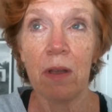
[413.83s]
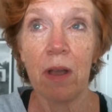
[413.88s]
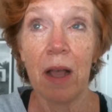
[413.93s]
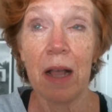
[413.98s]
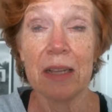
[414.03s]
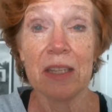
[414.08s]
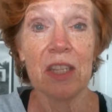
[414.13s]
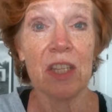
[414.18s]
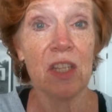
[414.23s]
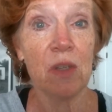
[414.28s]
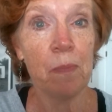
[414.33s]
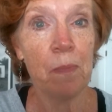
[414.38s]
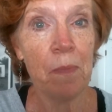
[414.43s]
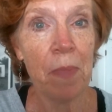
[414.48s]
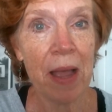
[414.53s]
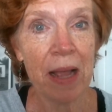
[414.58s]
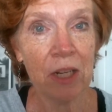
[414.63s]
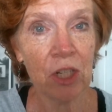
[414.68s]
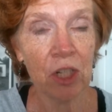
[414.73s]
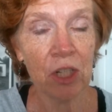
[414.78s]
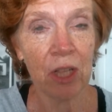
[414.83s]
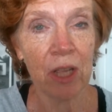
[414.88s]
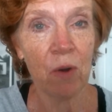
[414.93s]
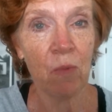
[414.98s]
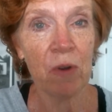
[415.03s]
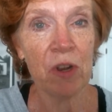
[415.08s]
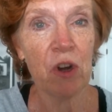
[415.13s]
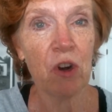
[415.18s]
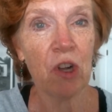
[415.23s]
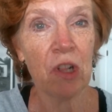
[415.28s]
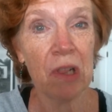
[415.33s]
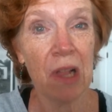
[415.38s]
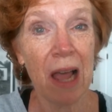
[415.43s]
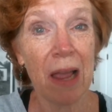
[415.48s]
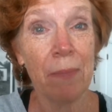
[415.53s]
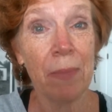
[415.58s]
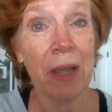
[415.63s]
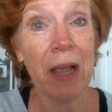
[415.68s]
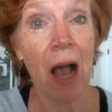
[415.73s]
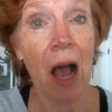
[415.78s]
especially when you're
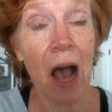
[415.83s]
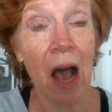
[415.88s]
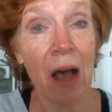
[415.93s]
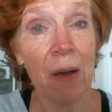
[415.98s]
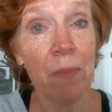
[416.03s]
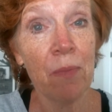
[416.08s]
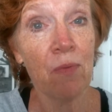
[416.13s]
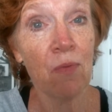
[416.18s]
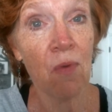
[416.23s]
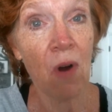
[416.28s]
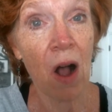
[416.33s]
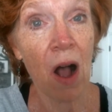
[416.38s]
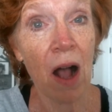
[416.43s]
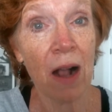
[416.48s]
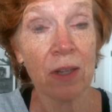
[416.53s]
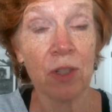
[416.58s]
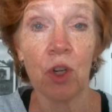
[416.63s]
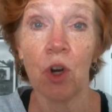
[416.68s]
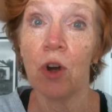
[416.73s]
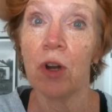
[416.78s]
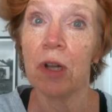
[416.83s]
climbing up rocks or